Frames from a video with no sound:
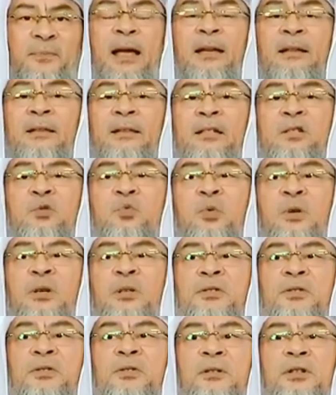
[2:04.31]
And this
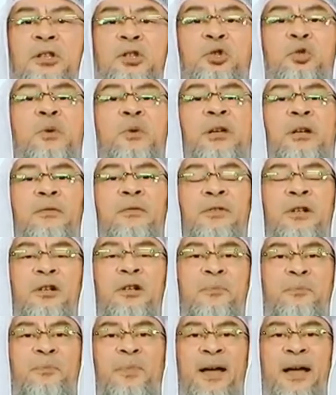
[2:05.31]
was the doing of the
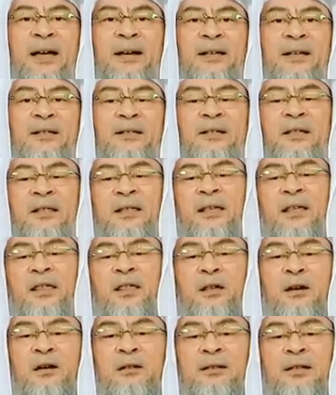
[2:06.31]
companions, and they
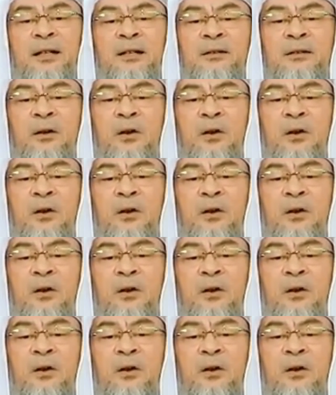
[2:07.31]
thought that,